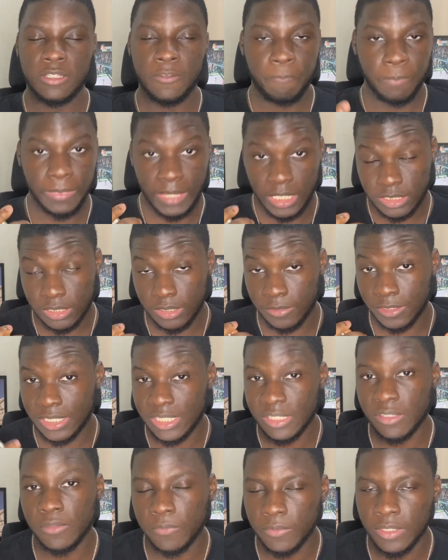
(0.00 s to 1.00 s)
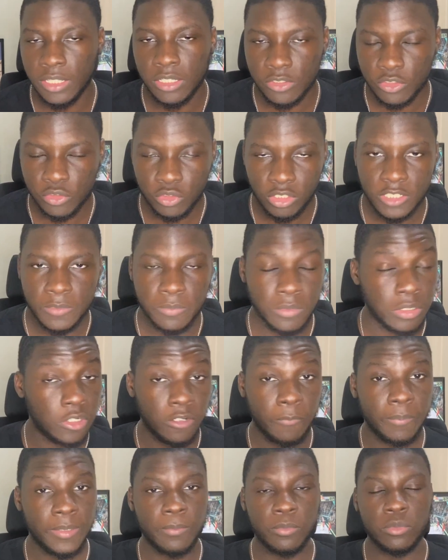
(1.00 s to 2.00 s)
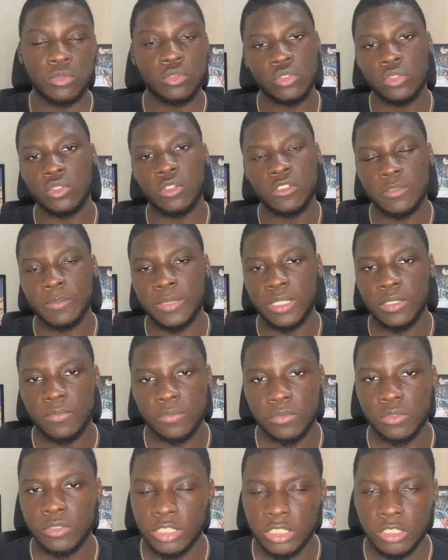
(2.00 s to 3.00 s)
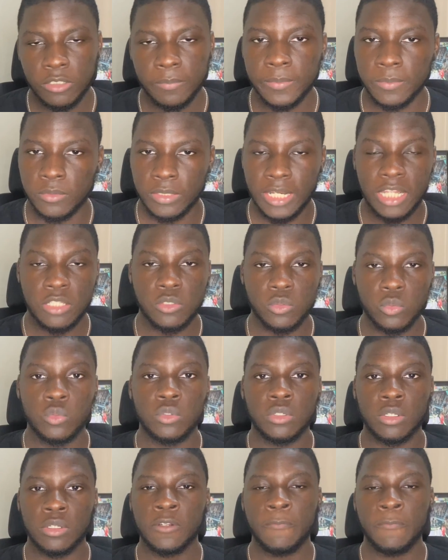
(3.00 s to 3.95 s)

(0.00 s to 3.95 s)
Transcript: That's a key thing, because trust me, a lot of people do not make food. A lot of people like to order,